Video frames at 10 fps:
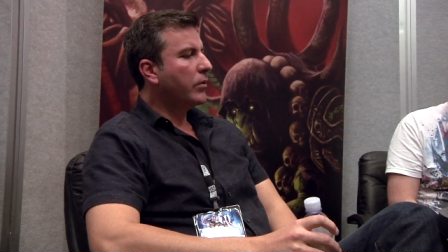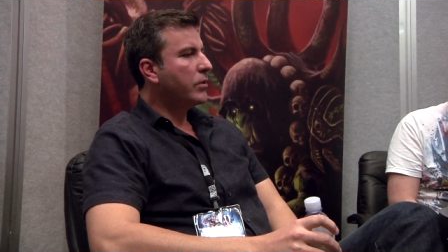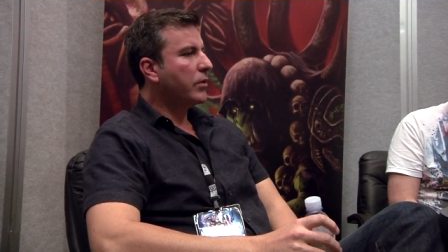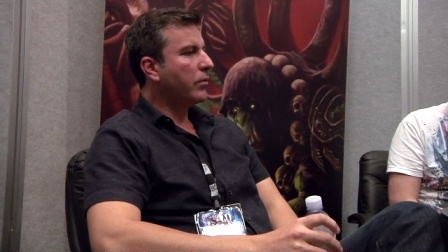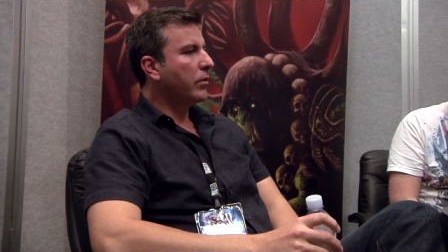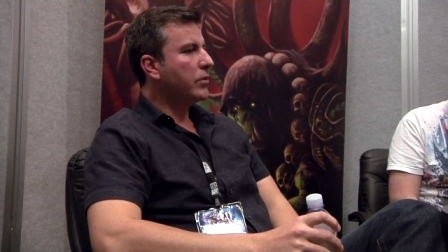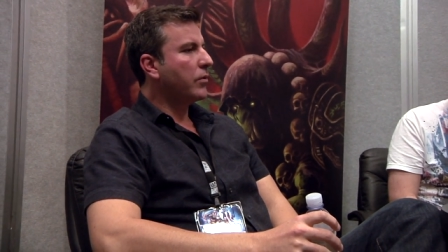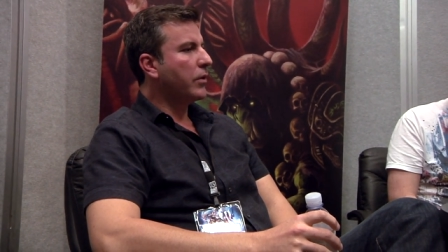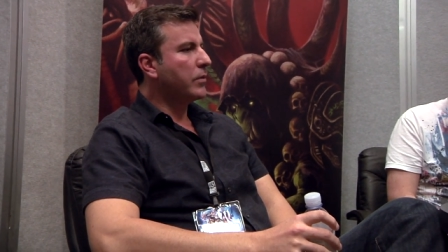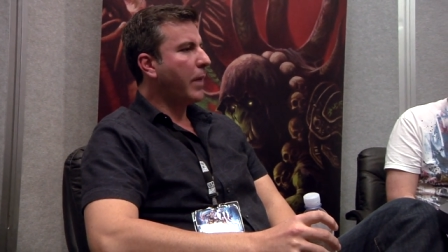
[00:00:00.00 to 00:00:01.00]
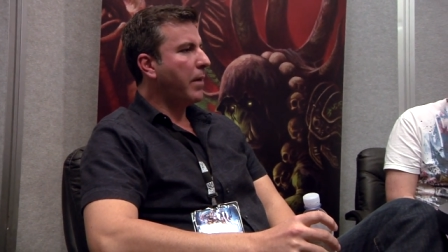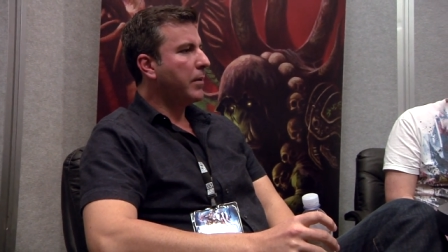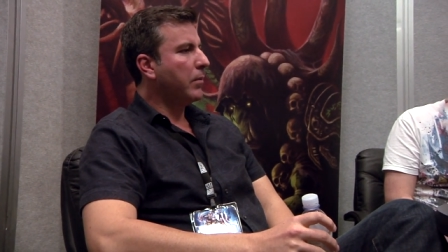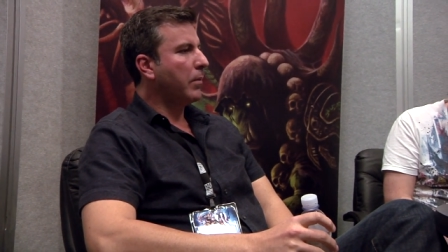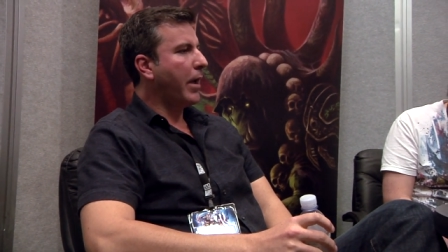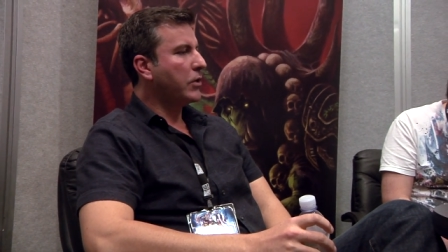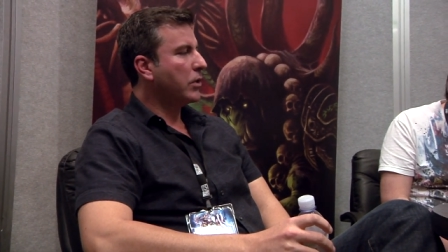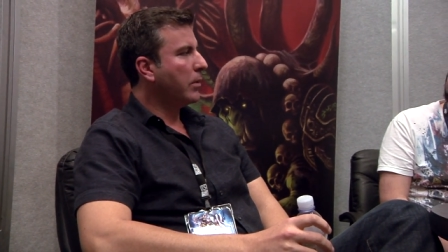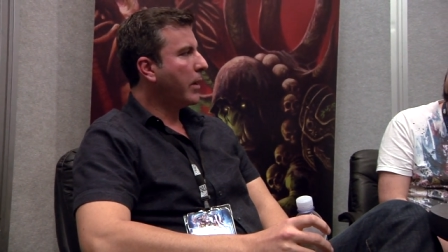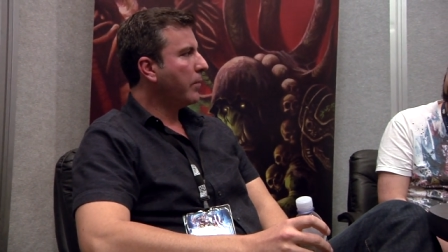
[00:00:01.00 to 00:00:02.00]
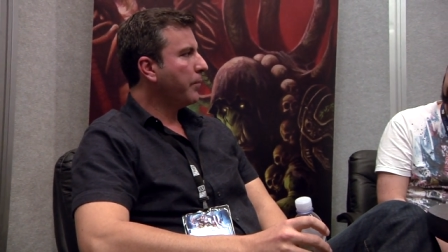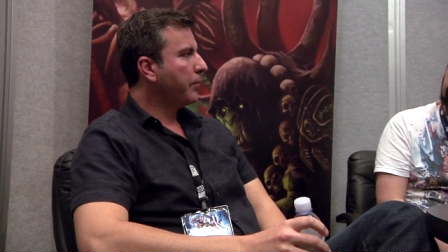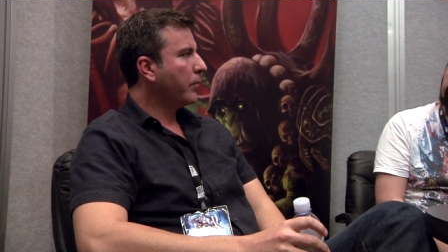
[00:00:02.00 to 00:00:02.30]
these are these are things people are passionate about.